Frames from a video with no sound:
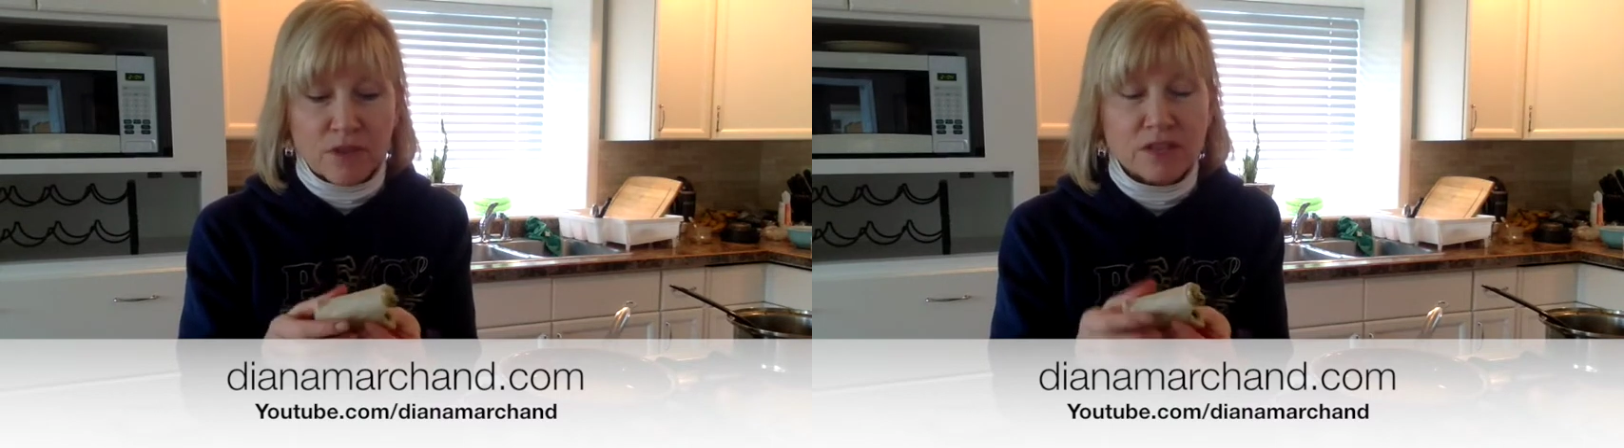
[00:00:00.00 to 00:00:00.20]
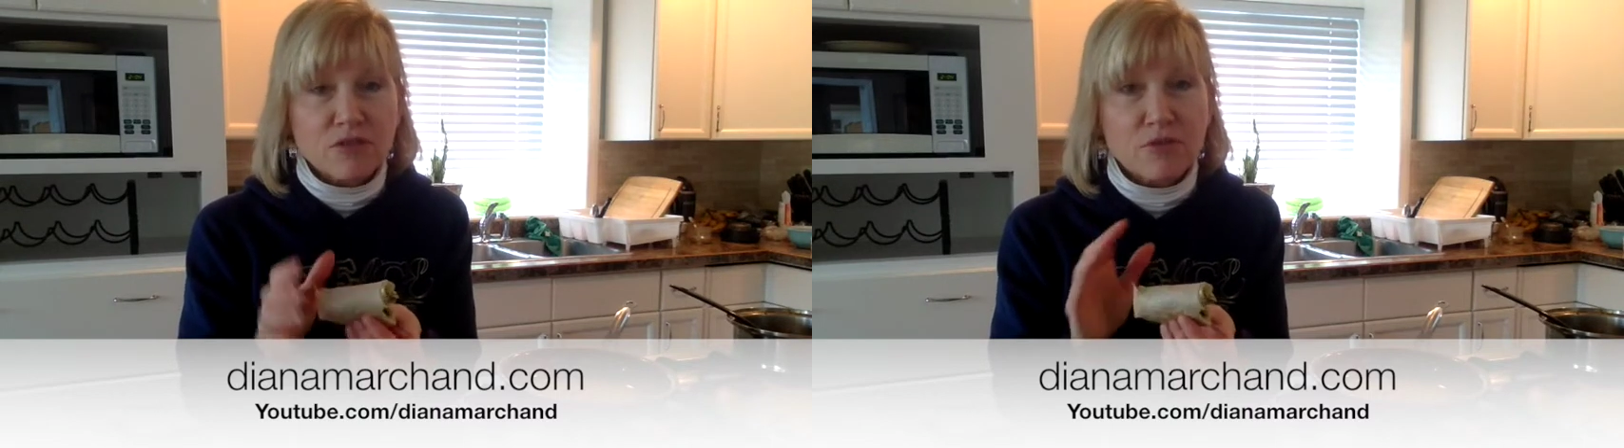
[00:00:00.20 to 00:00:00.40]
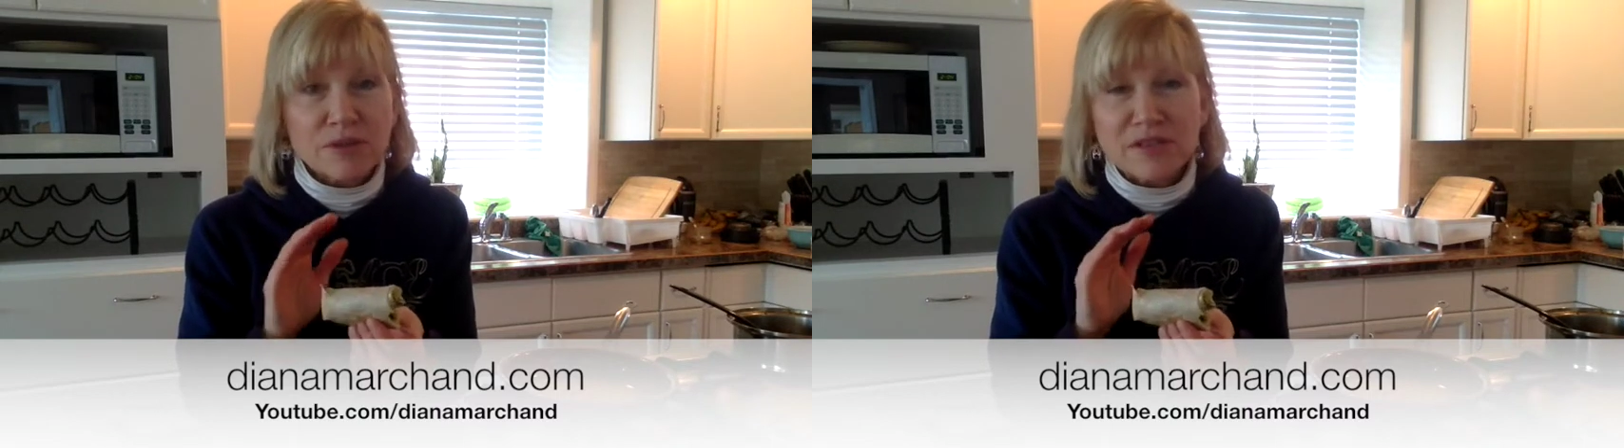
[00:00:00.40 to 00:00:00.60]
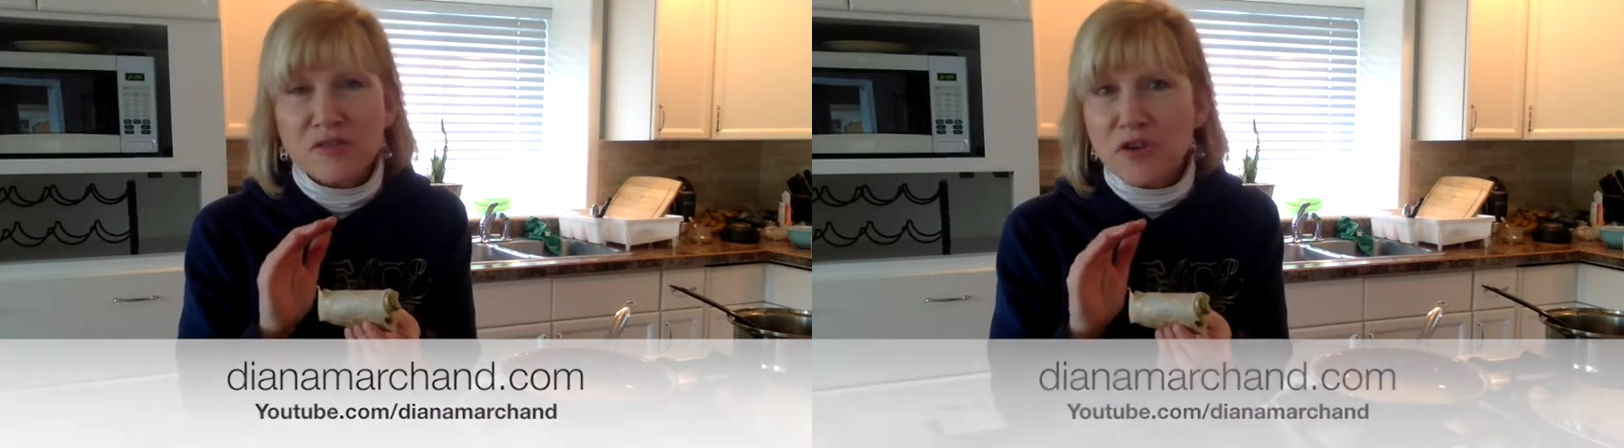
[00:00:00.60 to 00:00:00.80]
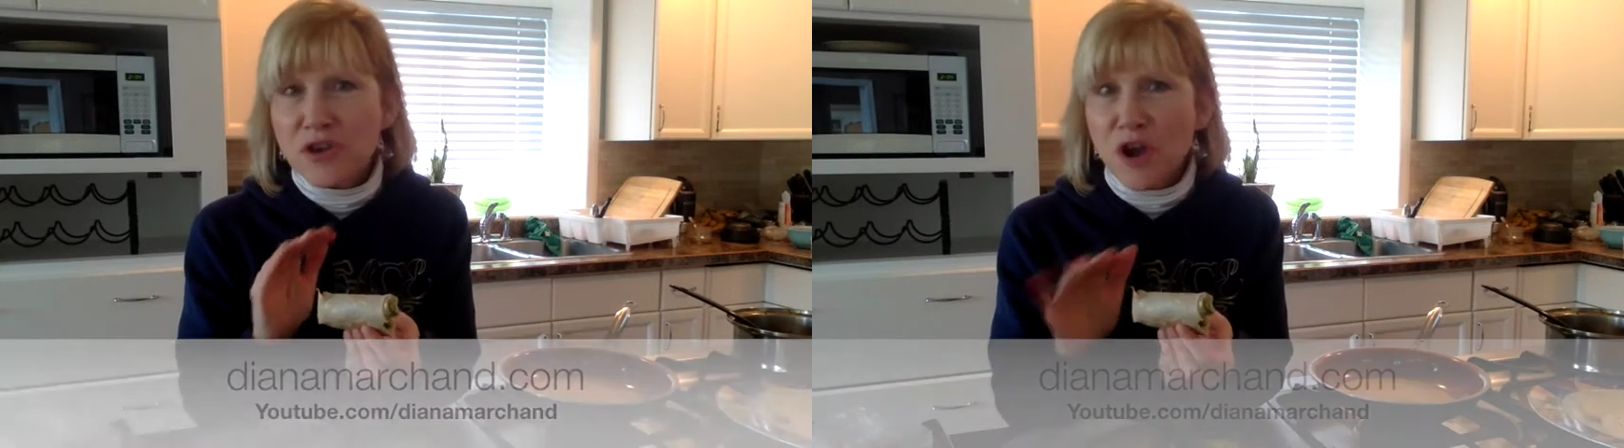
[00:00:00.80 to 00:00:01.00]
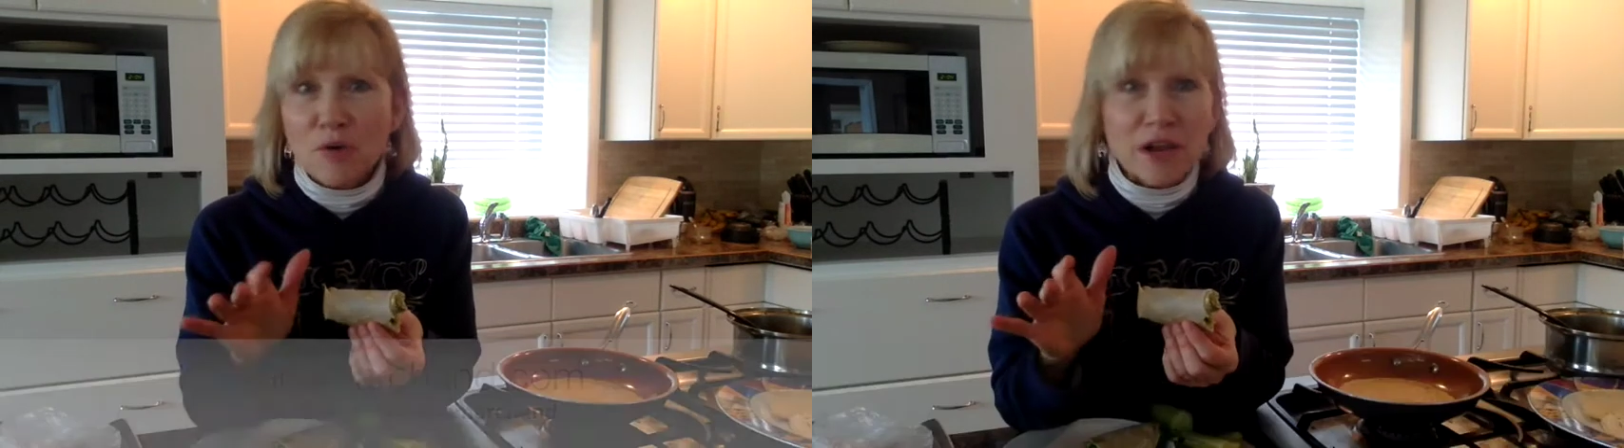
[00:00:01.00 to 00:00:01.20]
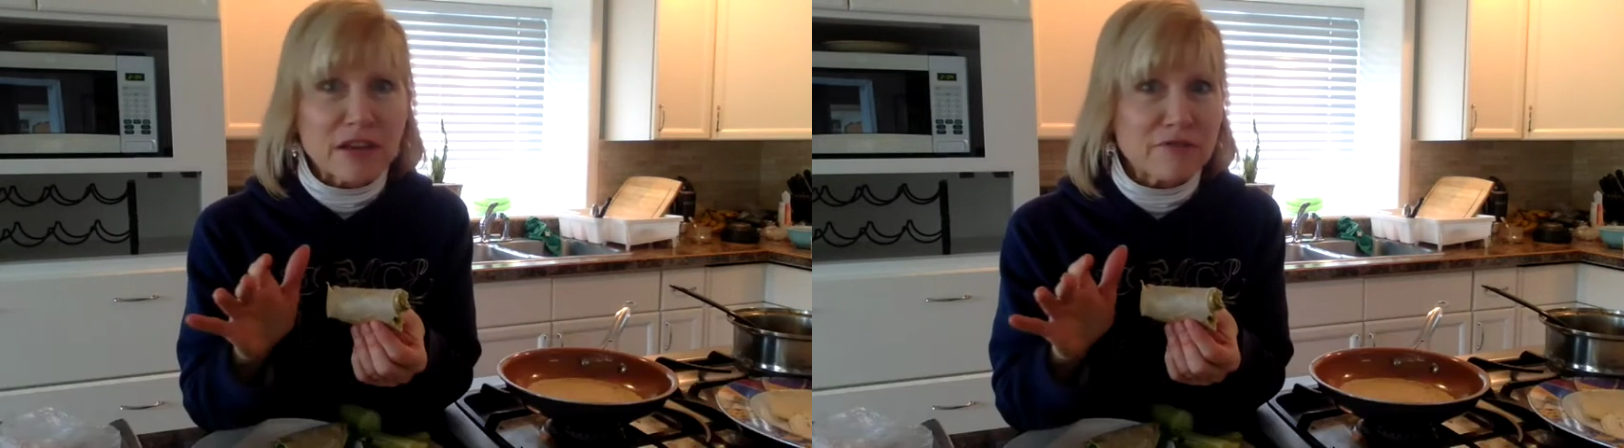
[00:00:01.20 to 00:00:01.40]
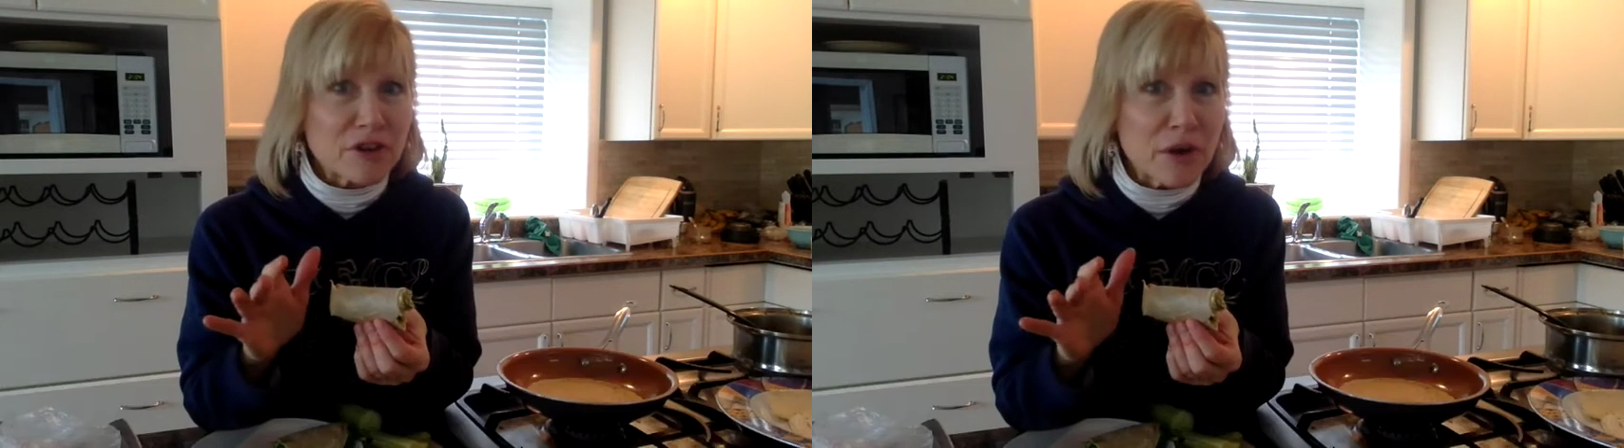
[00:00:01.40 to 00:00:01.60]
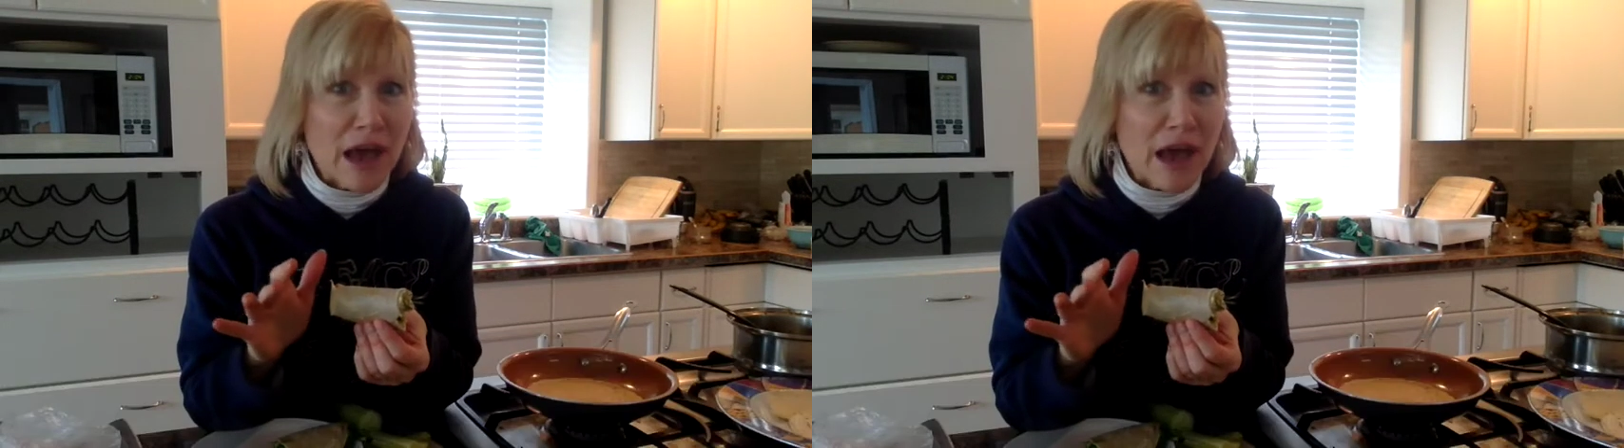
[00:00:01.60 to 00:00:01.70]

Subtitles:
So there is no need for you